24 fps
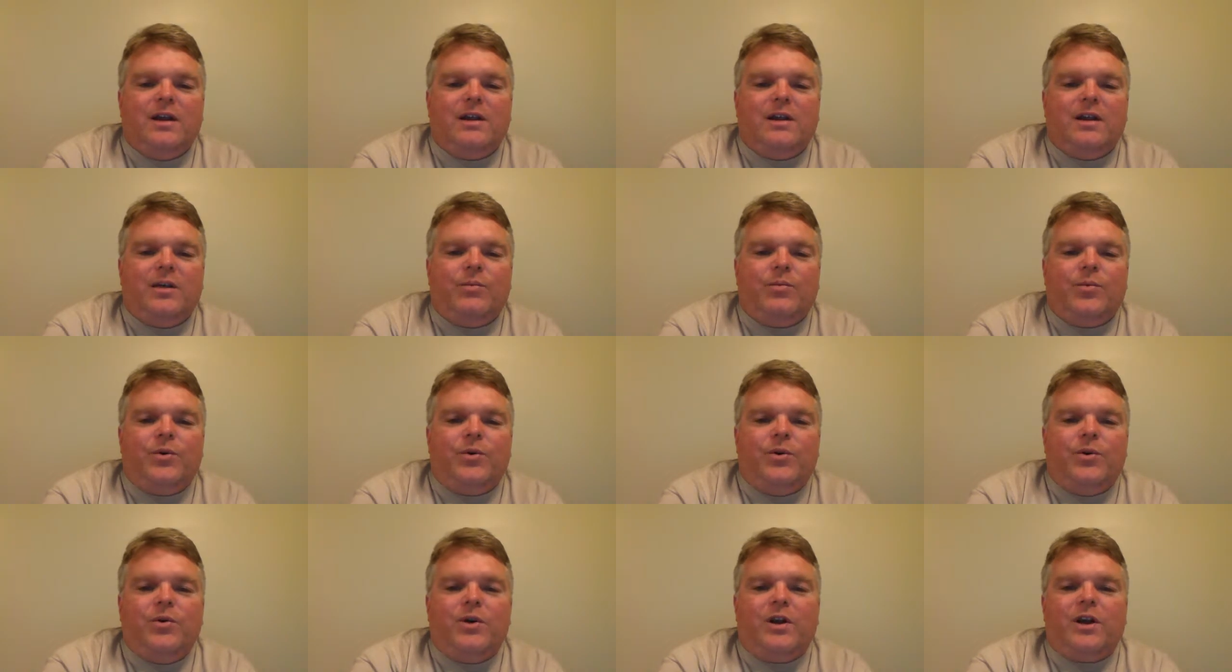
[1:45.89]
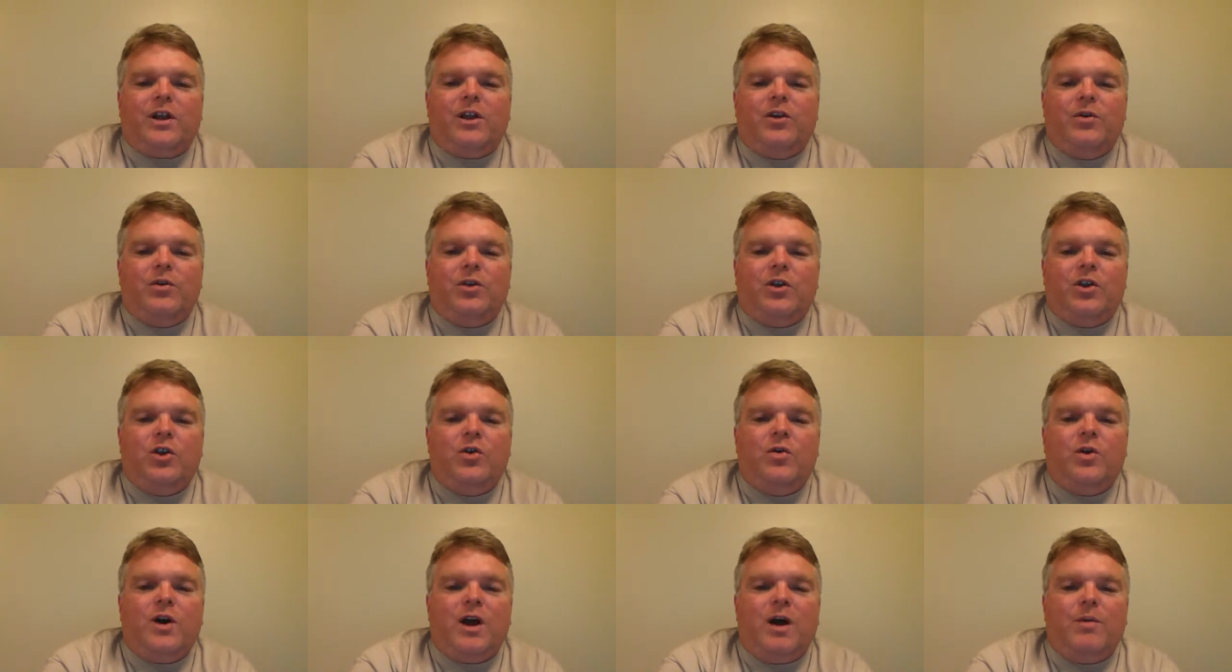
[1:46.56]
They brewed a
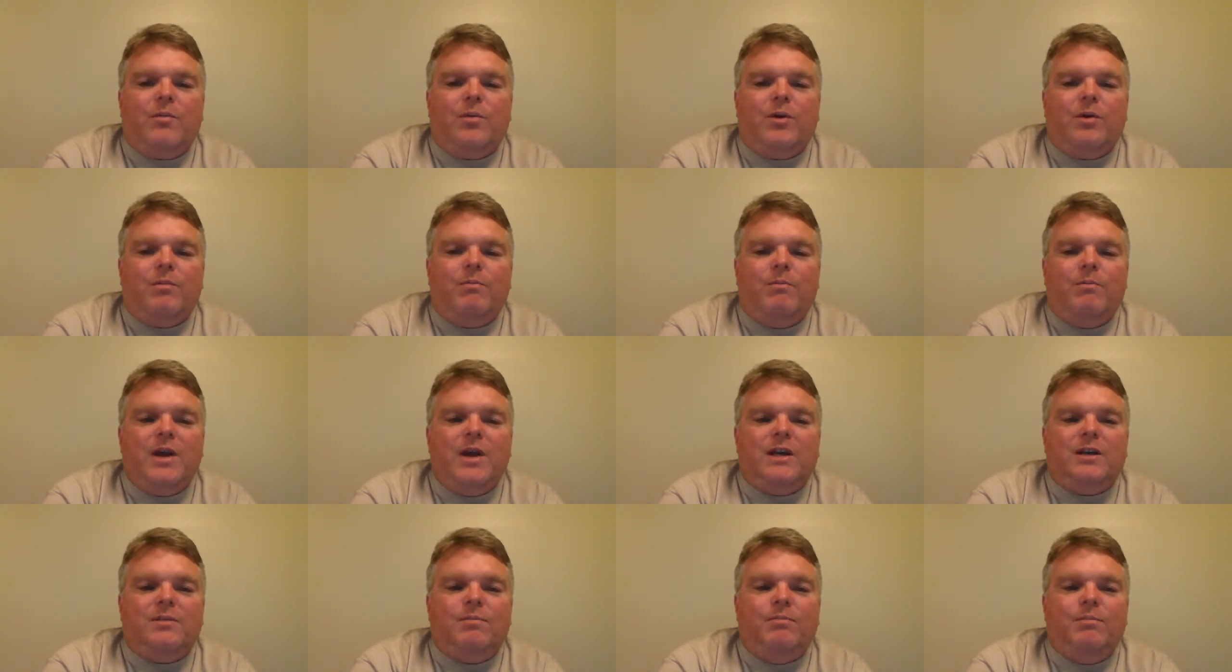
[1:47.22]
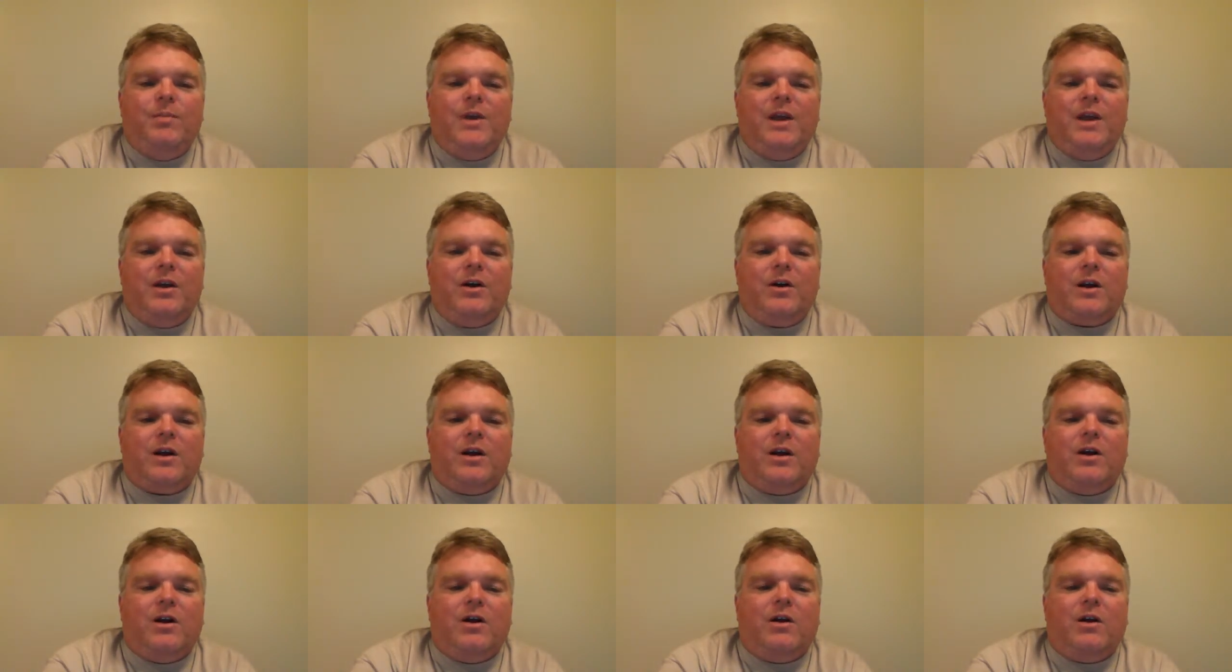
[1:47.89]
cucumber mint beer
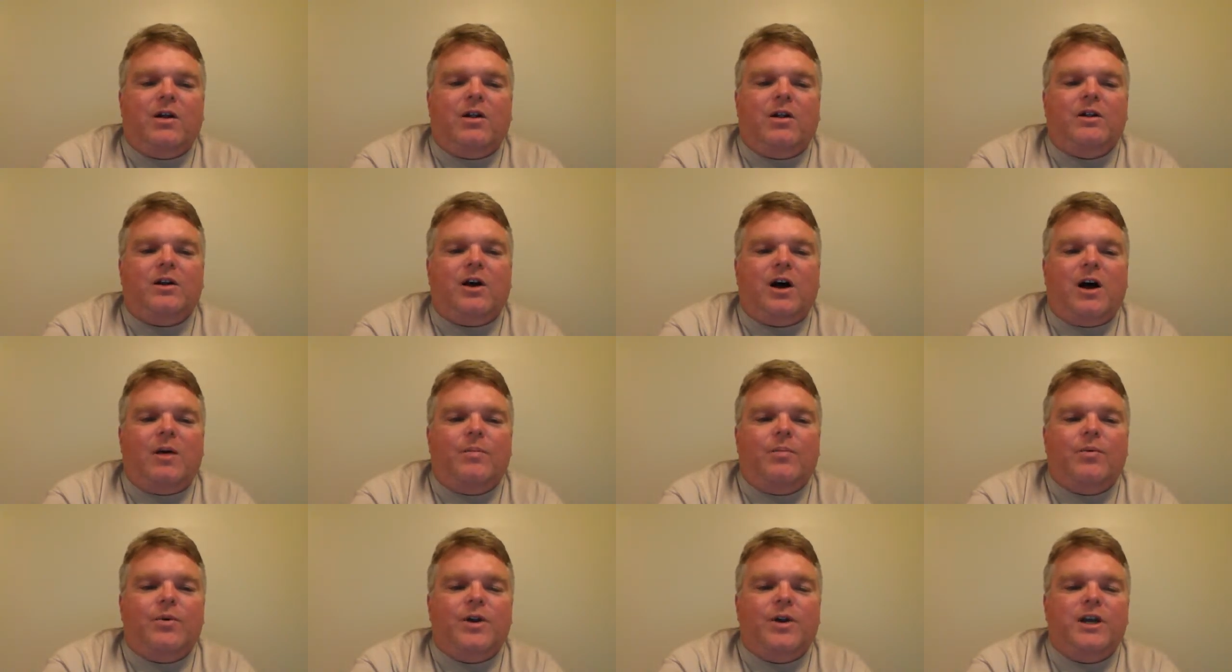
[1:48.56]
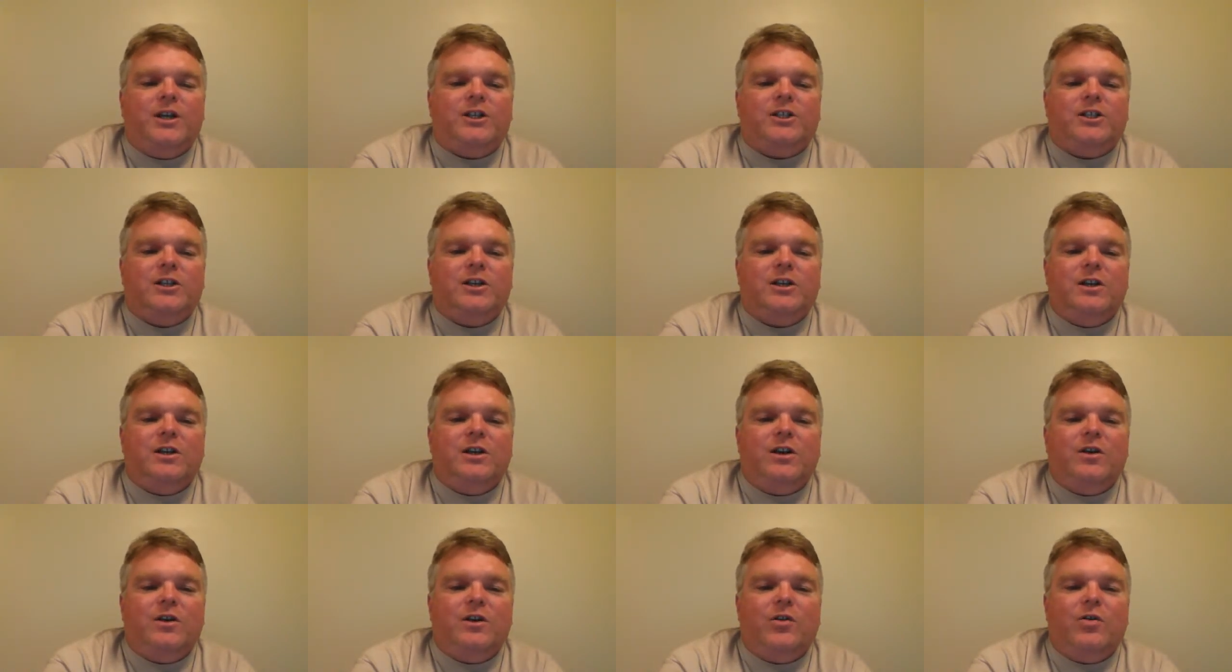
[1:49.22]
called
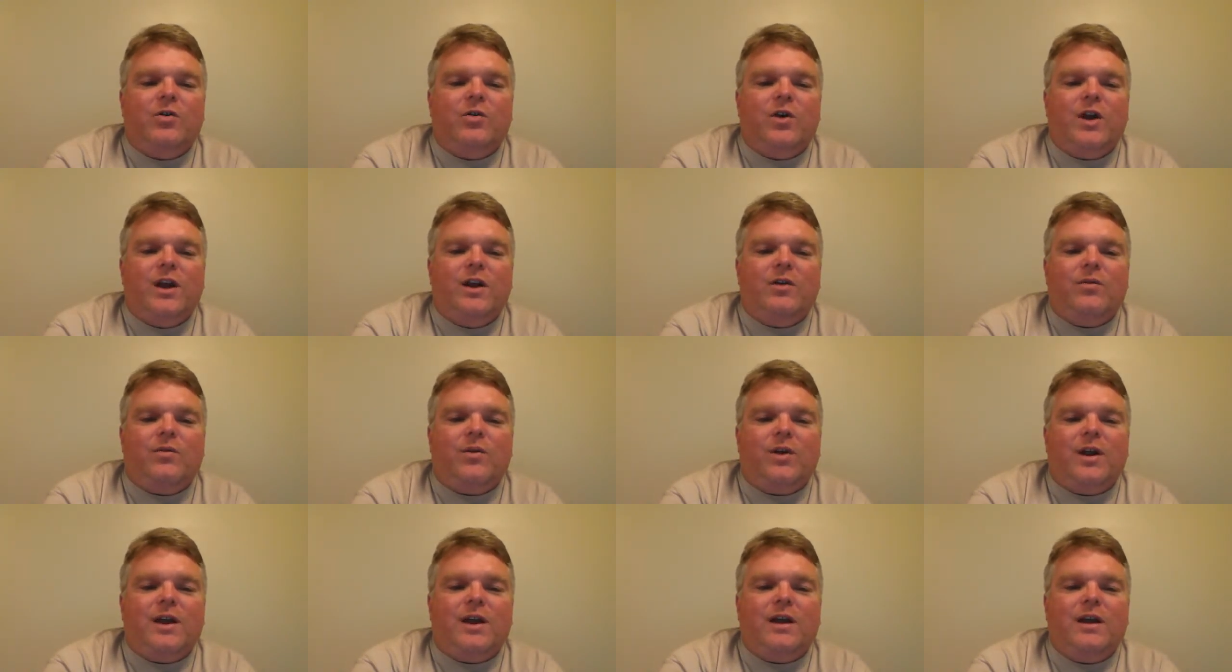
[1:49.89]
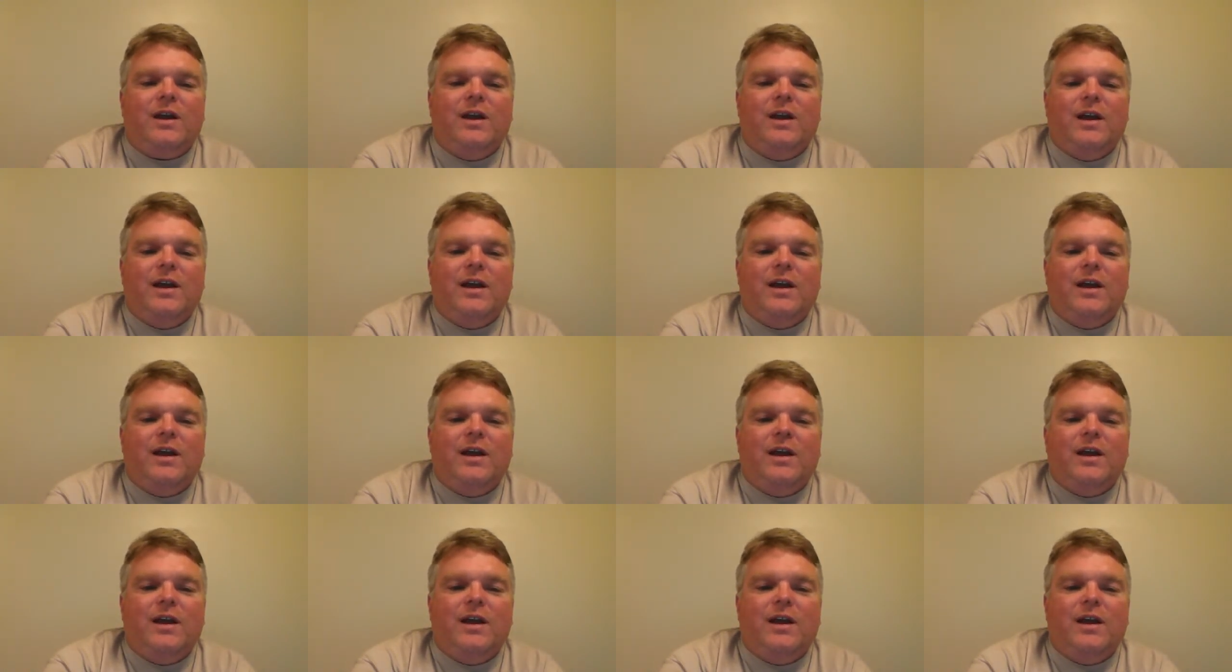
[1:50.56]
Operation Green Ring,